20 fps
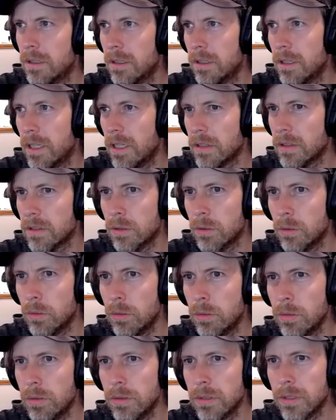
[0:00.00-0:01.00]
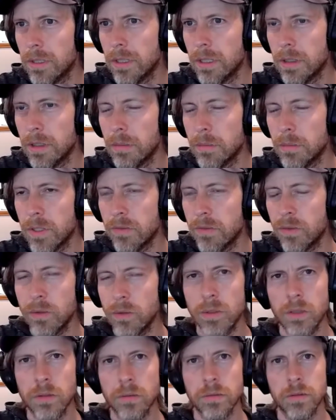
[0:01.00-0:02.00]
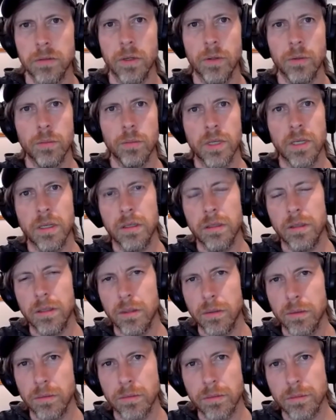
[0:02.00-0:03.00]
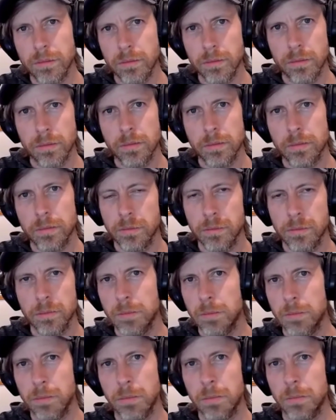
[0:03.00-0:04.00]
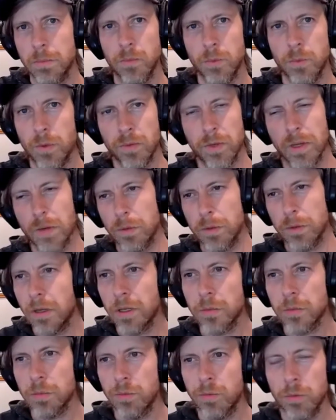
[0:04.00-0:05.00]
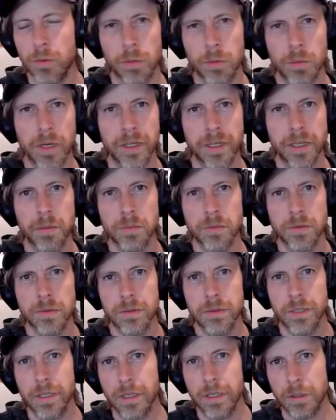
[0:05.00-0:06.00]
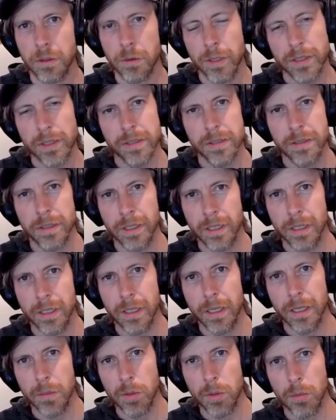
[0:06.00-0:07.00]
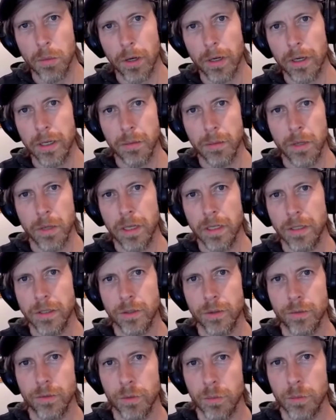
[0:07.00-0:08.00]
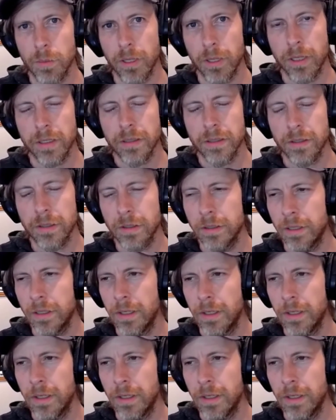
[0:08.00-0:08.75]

That's cool. If you don't know me and if we've never talked before, my name's Chris, and I'm a marketing manager for Planetar.